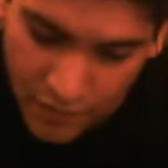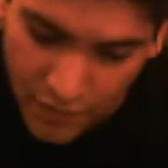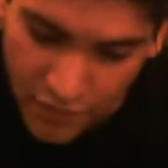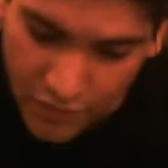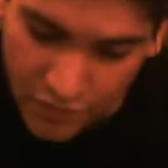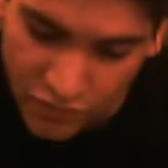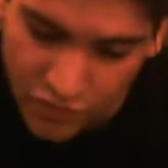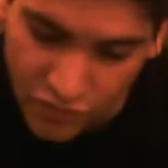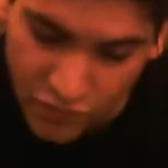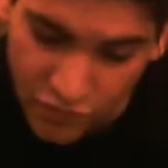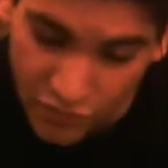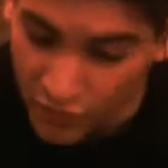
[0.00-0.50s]

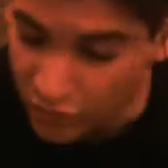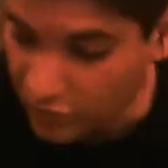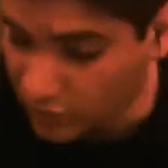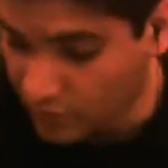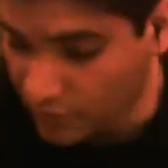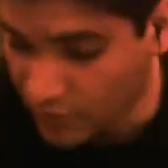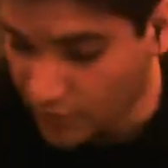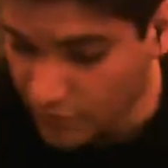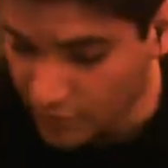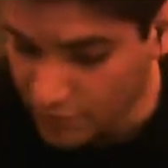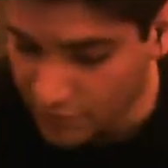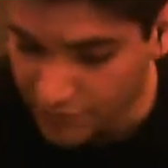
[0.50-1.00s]
interesting
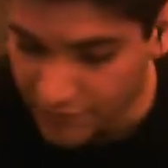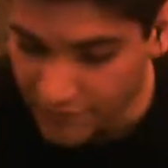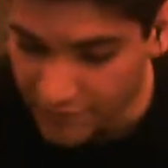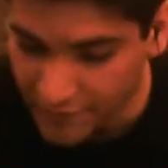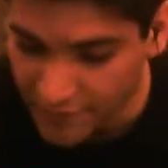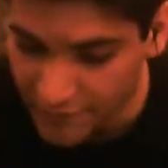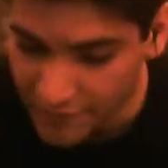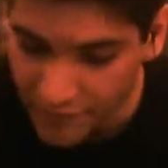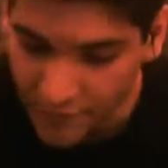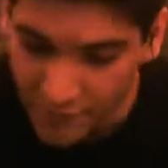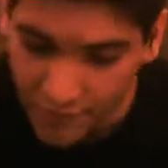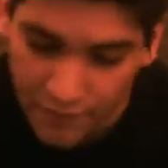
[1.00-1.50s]
part of the
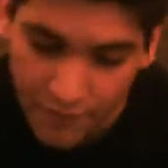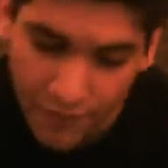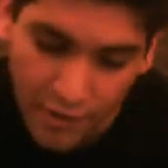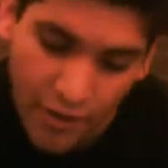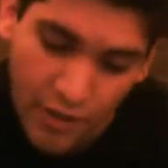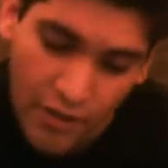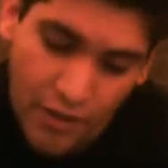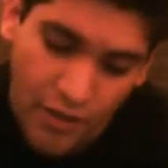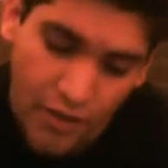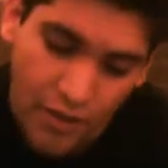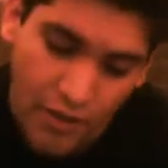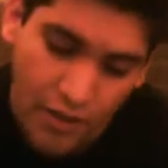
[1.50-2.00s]
day.
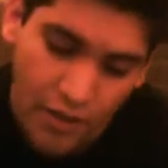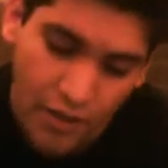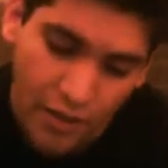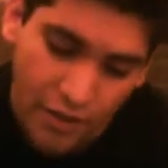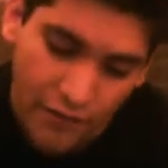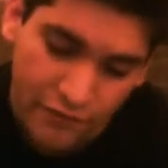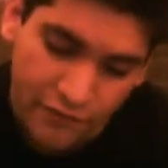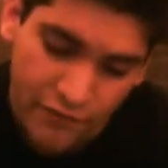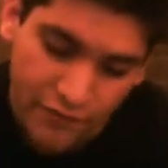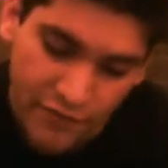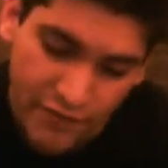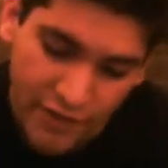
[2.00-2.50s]

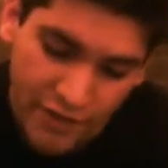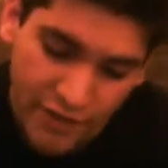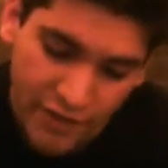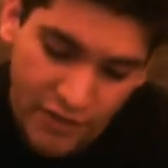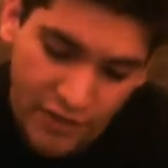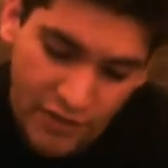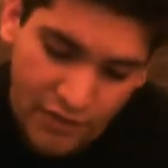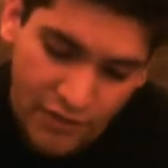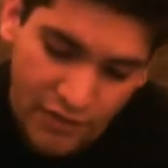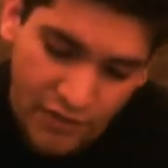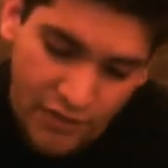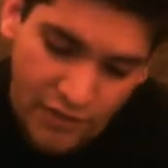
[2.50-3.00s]
After
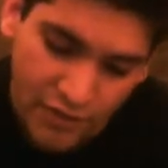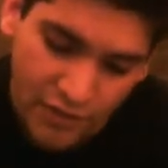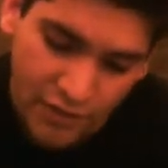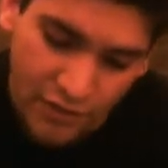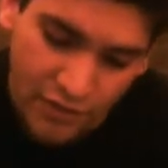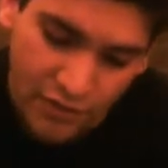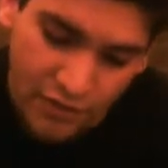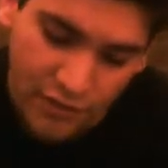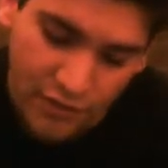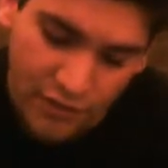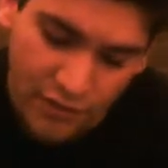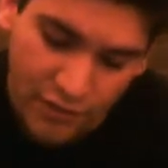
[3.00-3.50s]
that,
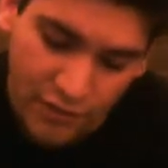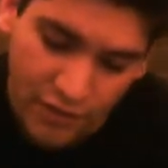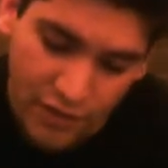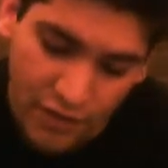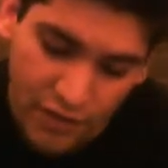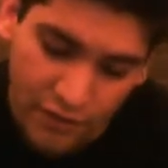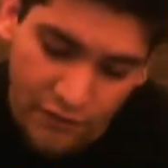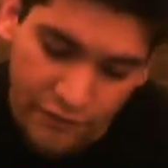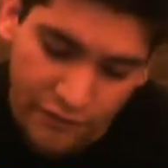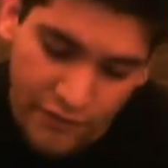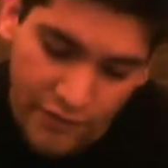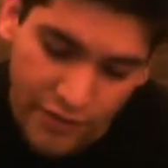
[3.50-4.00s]

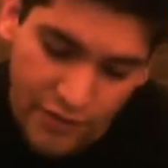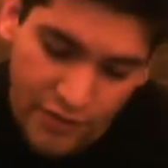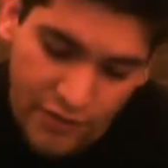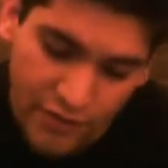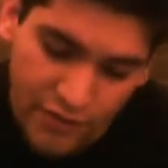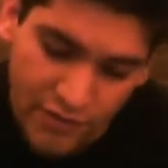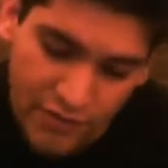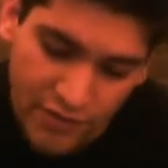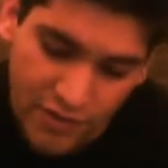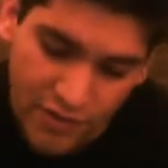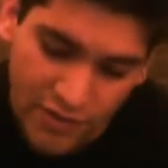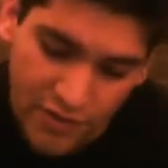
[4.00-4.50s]
okay,
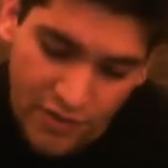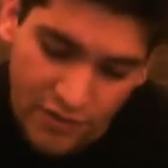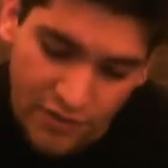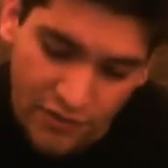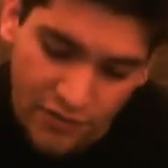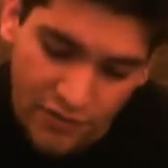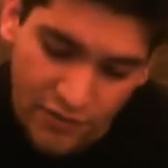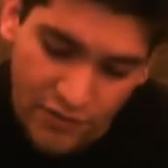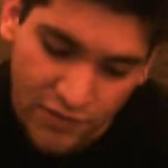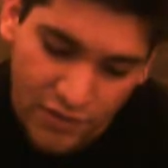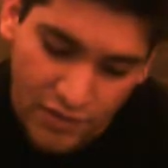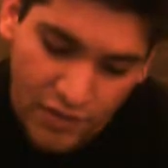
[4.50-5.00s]
Friday
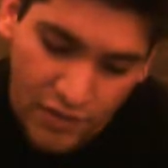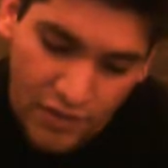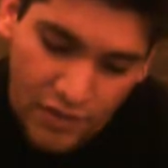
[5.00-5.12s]
10th.